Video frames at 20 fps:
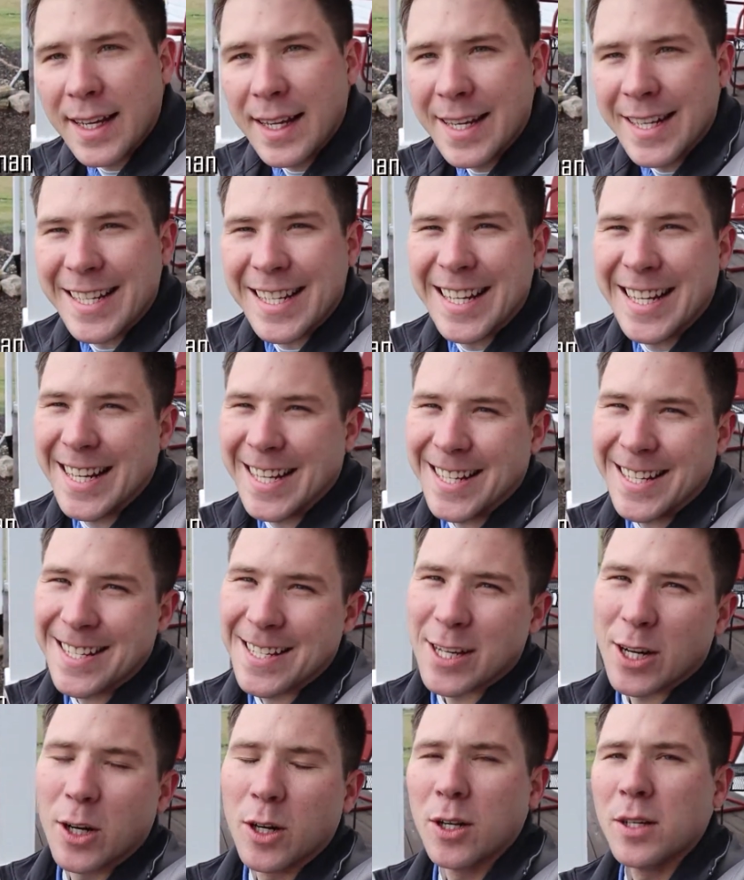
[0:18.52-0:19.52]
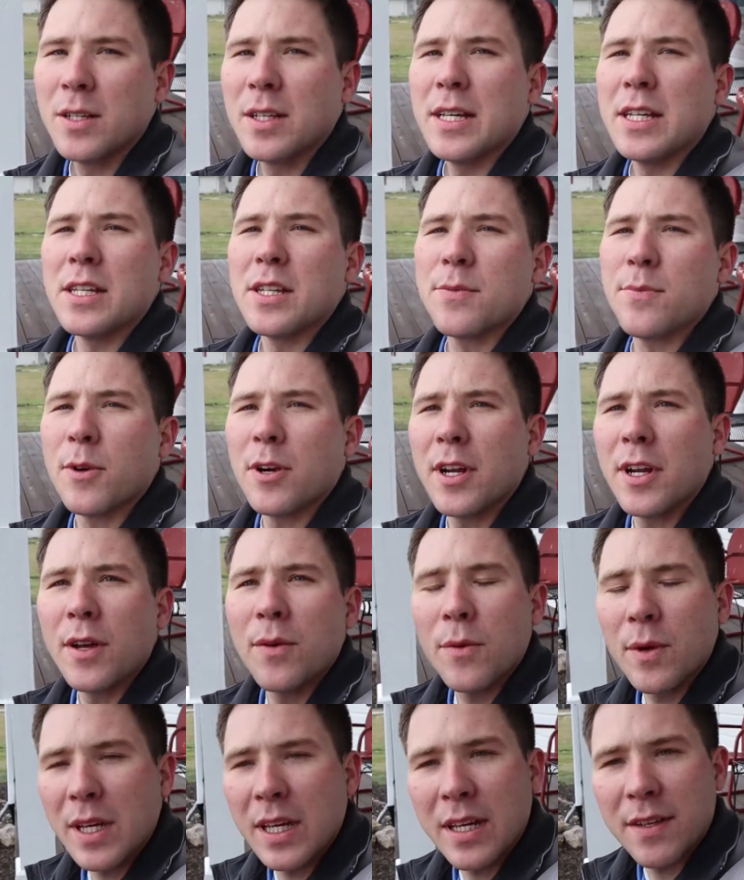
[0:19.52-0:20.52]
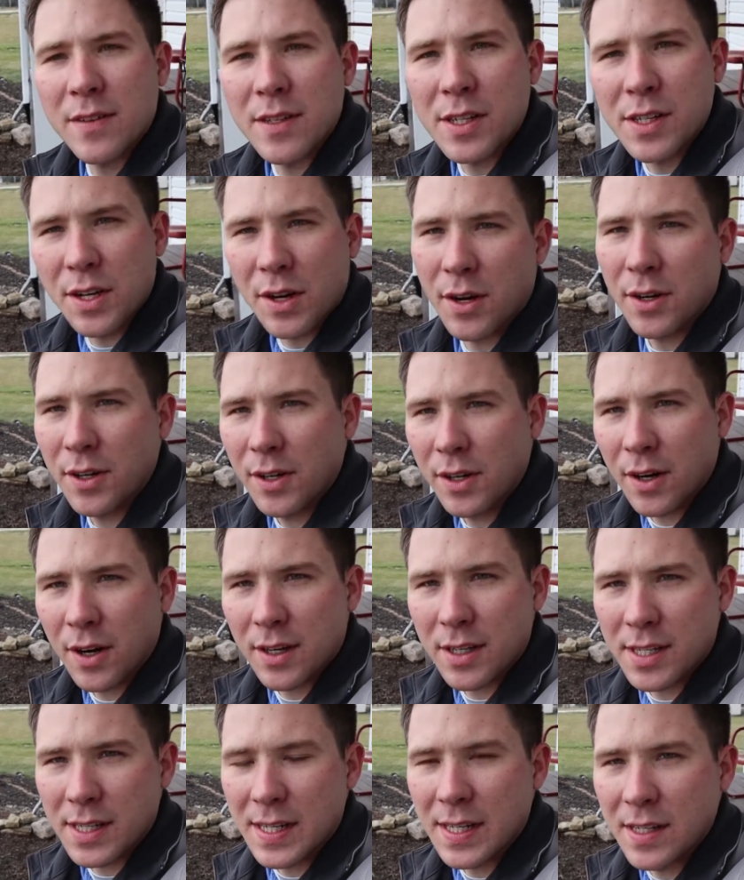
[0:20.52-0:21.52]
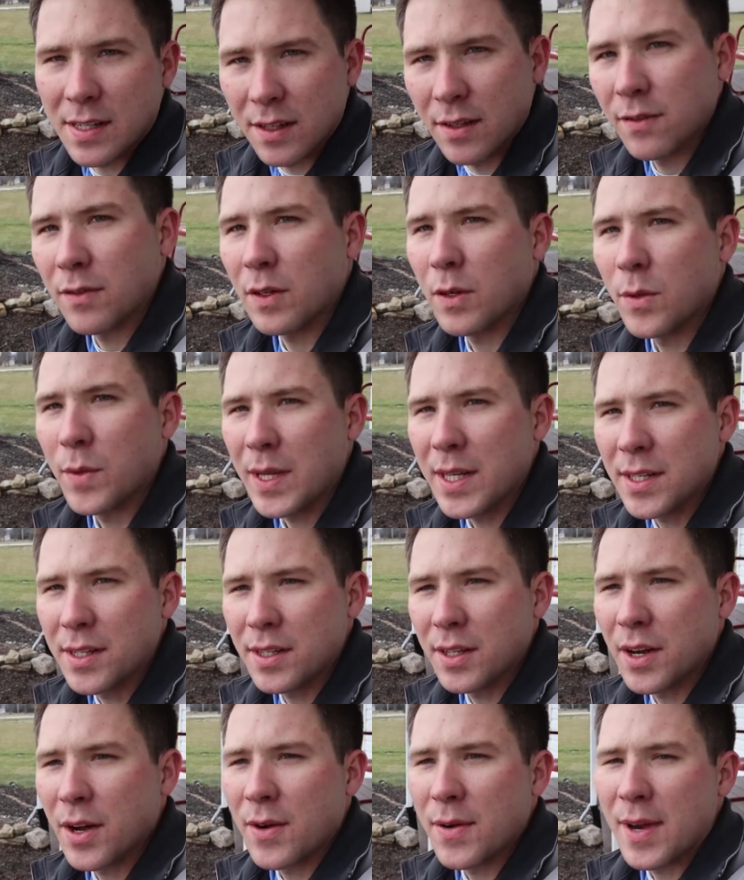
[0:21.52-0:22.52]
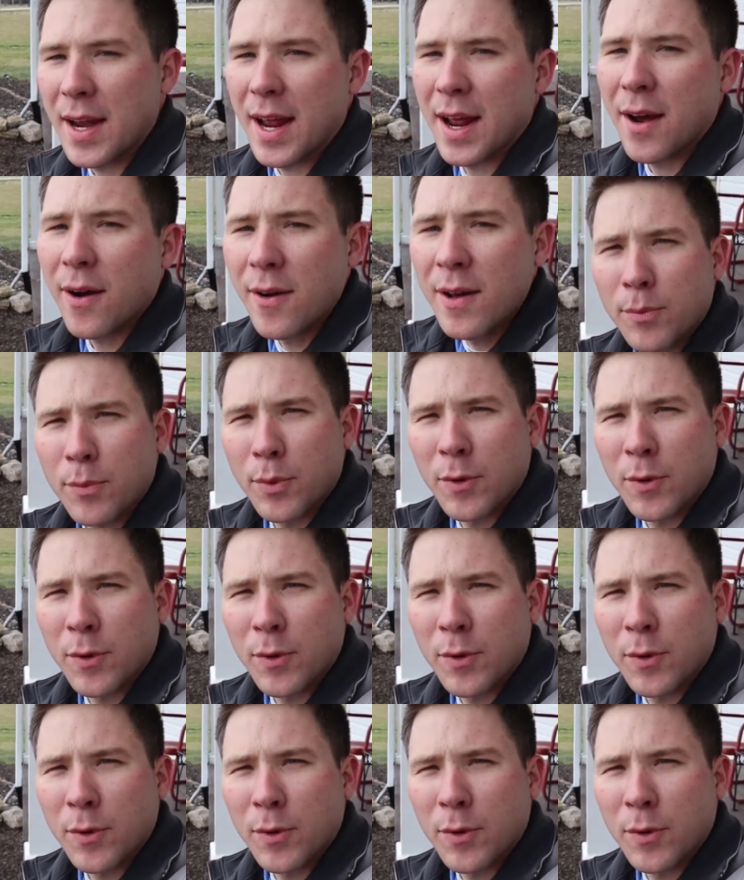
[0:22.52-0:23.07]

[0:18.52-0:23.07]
It is early spring. We have started our season a few weeks ago now.